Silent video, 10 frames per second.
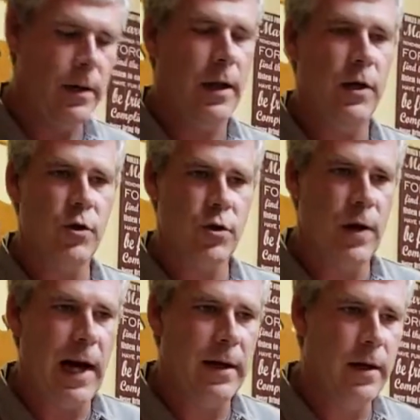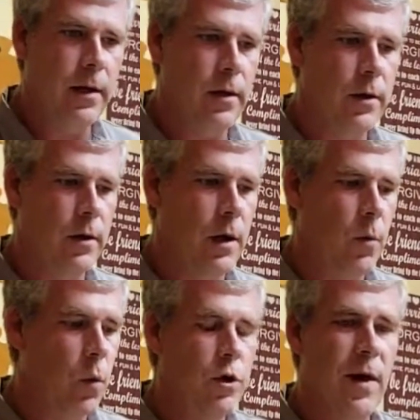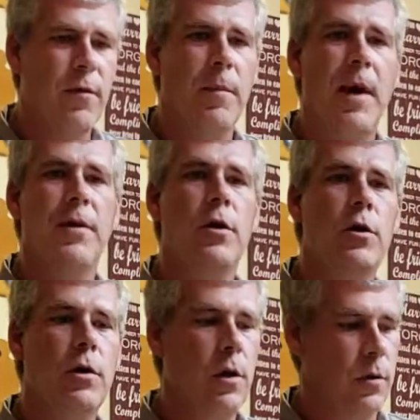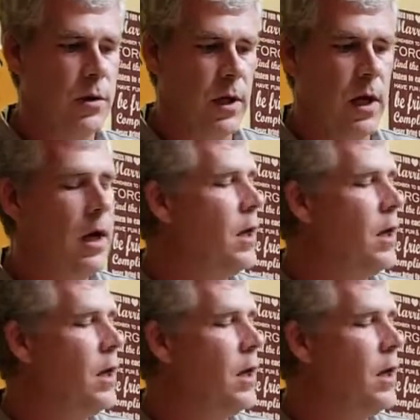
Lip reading: extracted, whichever method you use.